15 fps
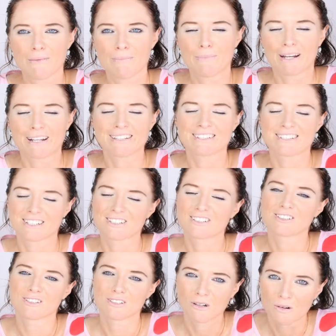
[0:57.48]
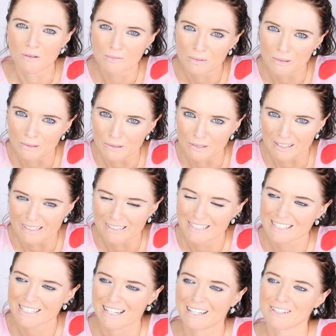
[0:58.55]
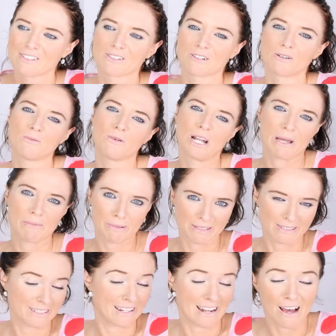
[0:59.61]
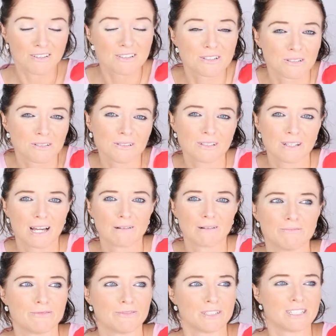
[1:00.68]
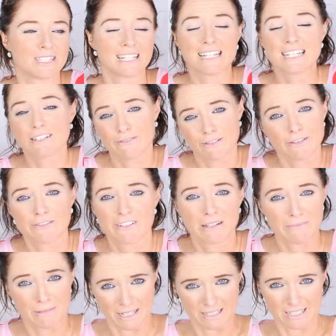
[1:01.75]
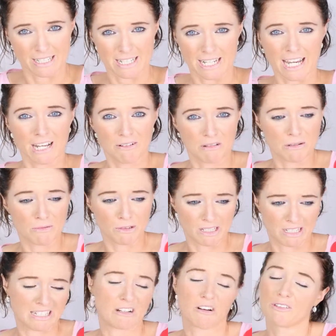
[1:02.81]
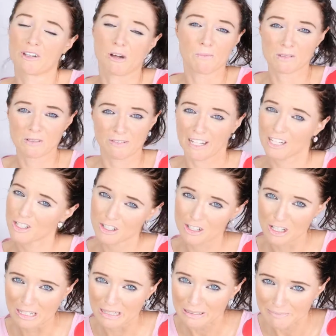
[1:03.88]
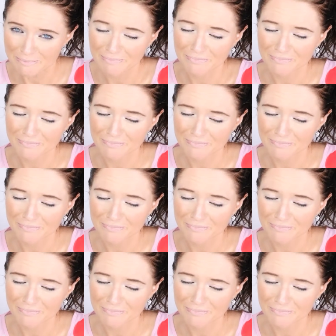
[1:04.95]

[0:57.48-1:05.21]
But it's just so important. And so what happens at our school, for 10 to 15 minutes a day, we will sit on the observation chair.